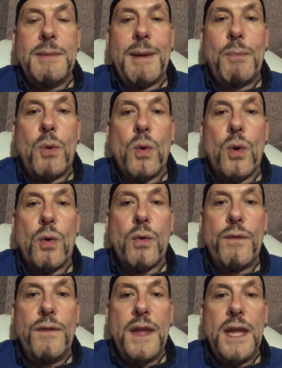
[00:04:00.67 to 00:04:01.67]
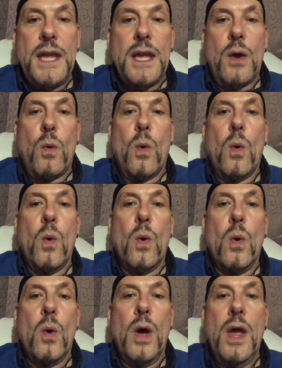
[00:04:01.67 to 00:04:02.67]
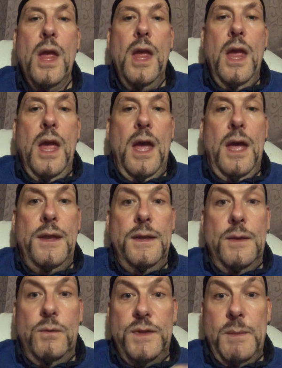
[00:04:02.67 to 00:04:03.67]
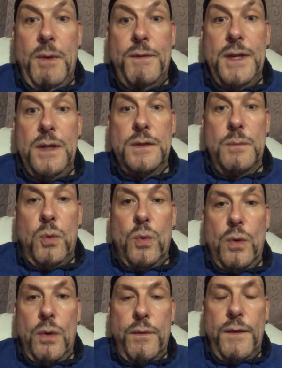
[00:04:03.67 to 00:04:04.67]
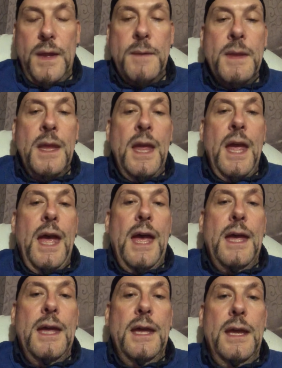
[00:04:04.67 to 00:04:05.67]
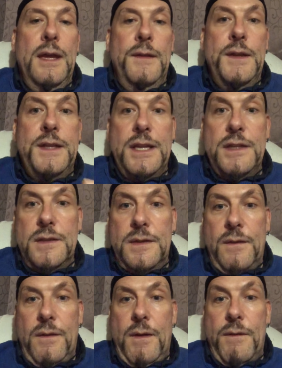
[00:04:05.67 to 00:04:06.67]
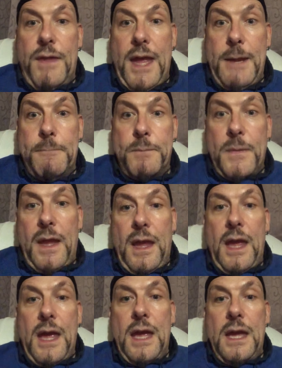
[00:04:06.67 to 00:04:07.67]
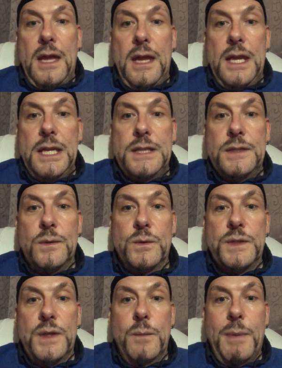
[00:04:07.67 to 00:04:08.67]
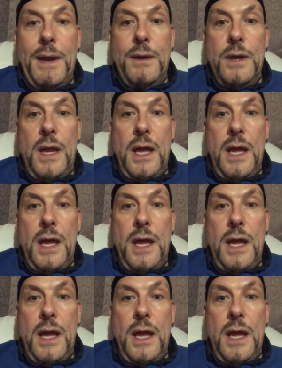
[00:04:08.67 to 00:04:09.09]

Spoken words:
about pornography, and see my videos on pornography and the dangers of that. It's also about